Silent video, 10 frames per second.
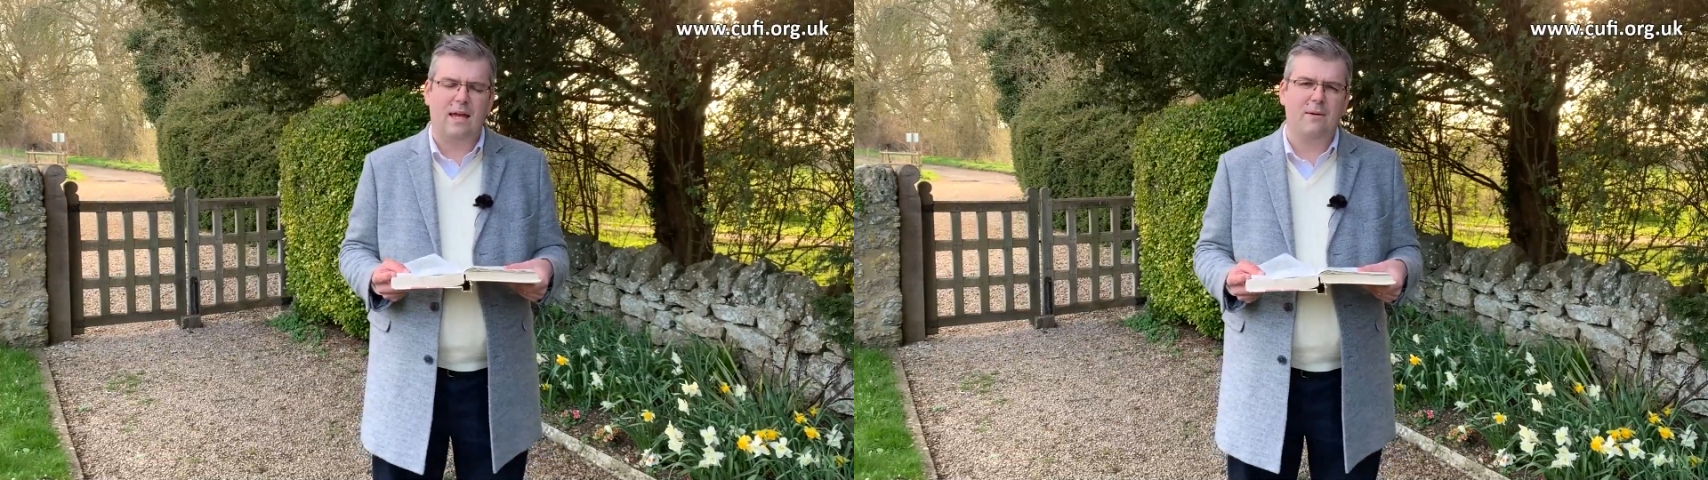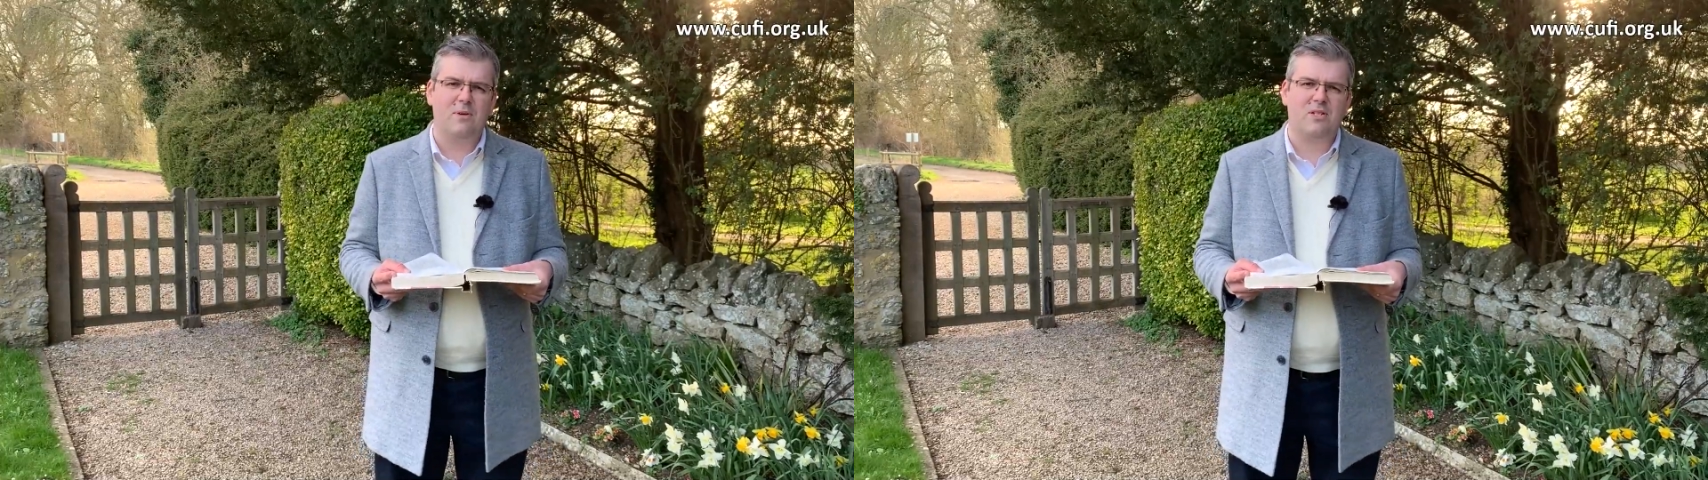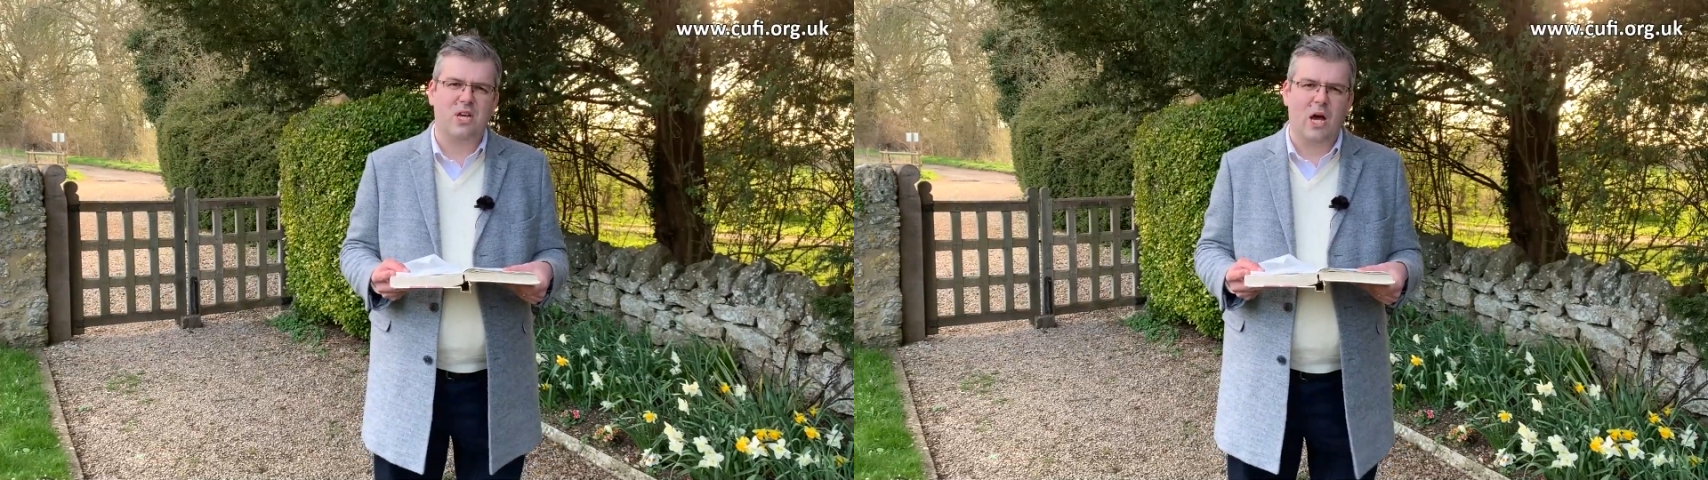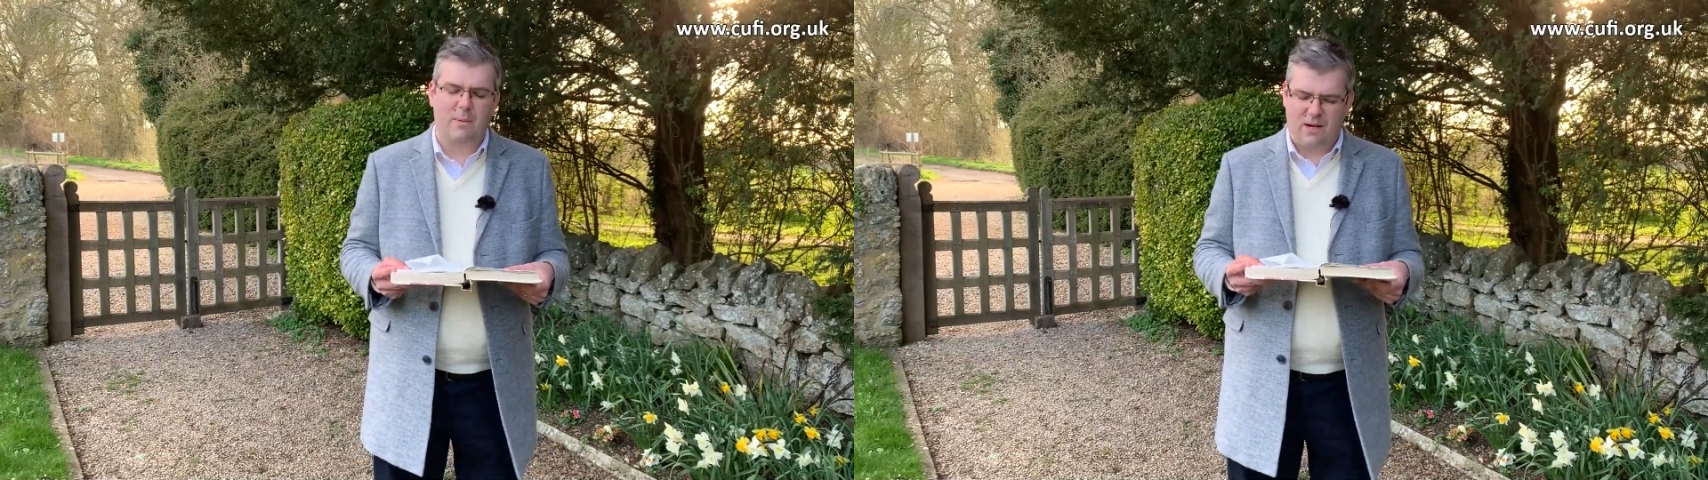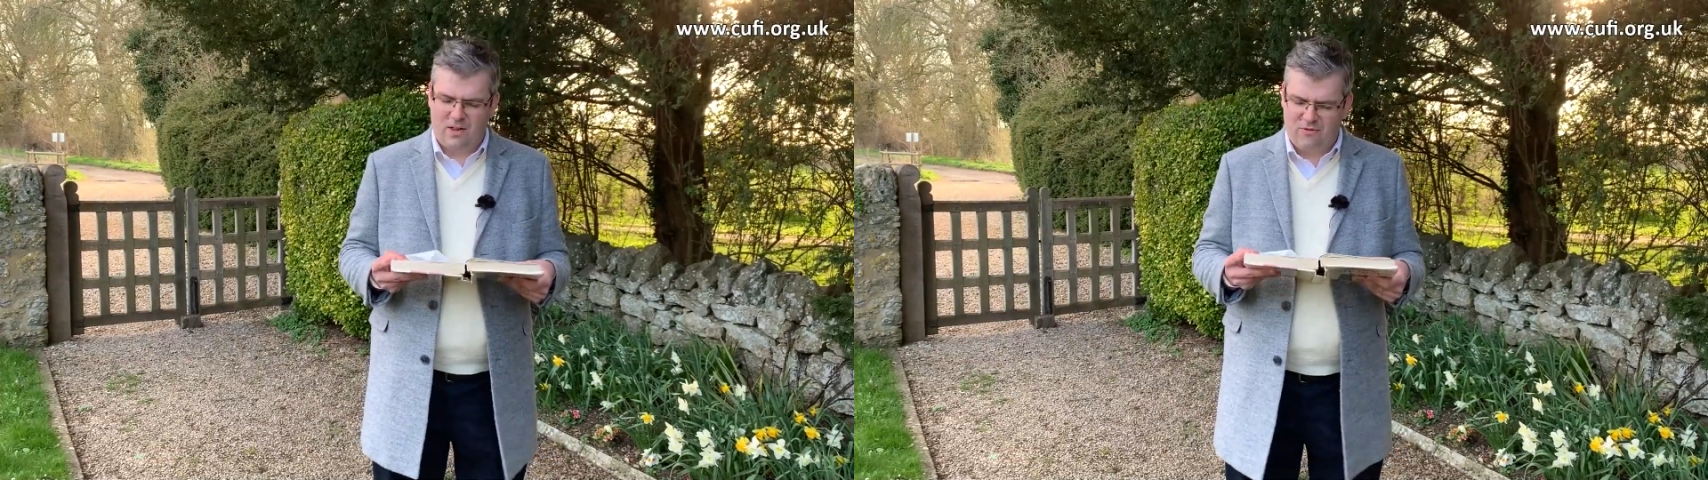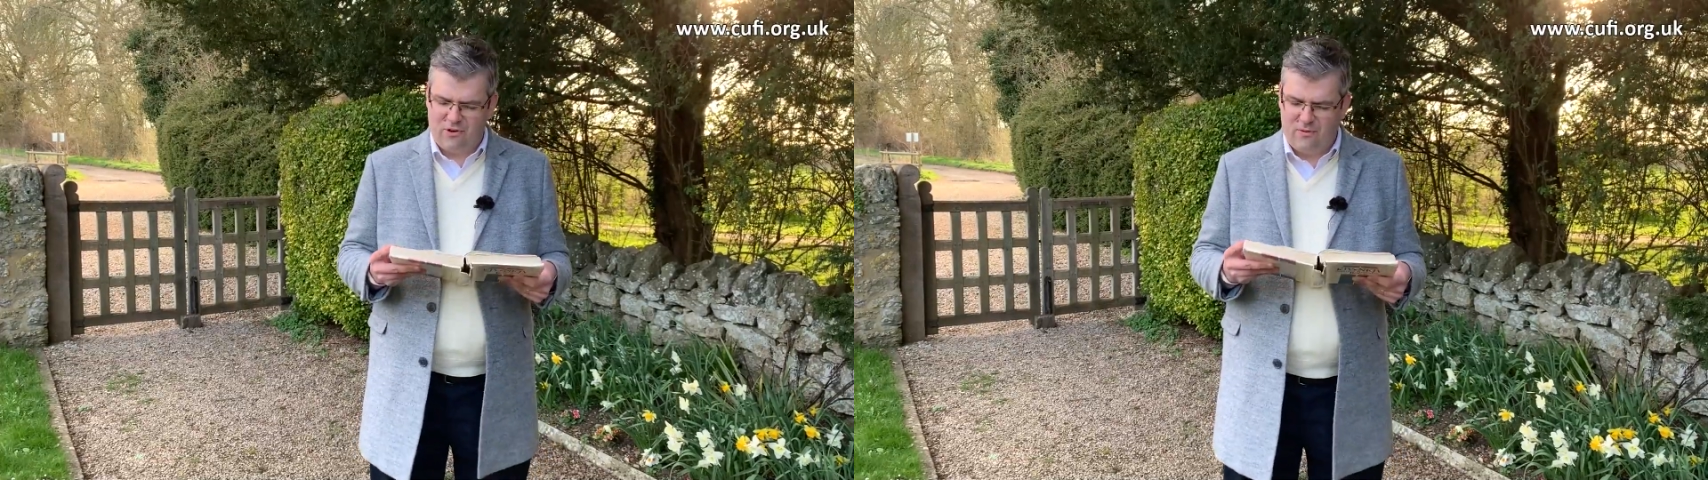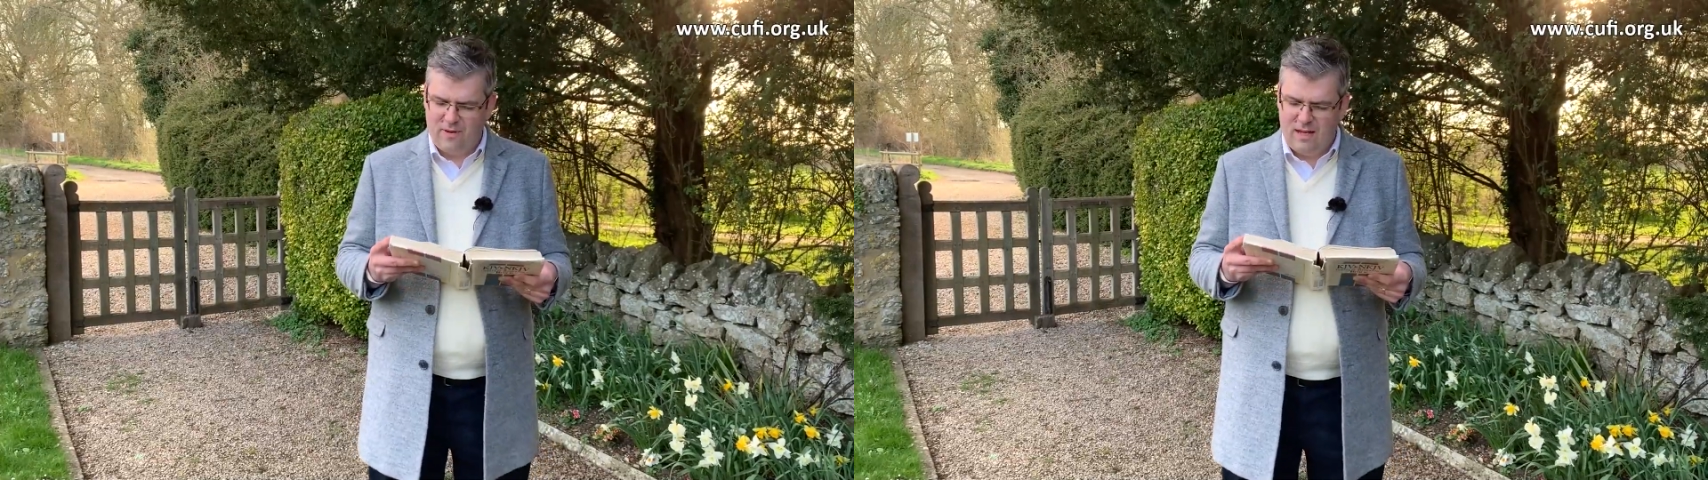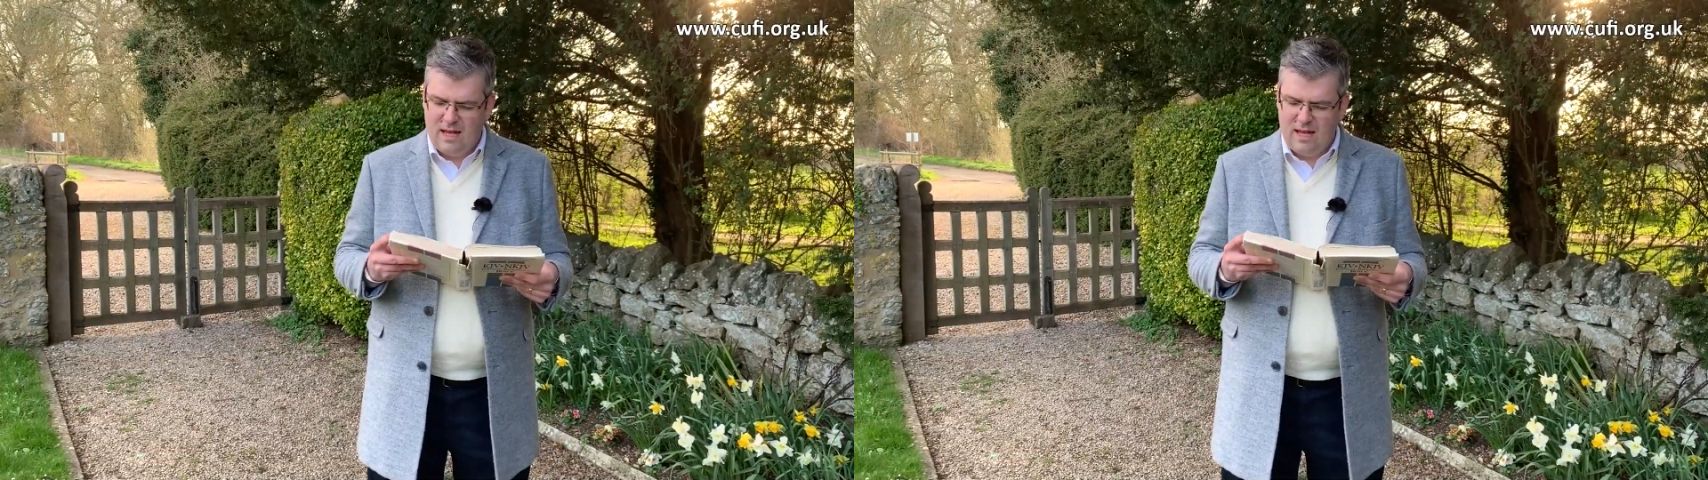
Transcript: he was going through,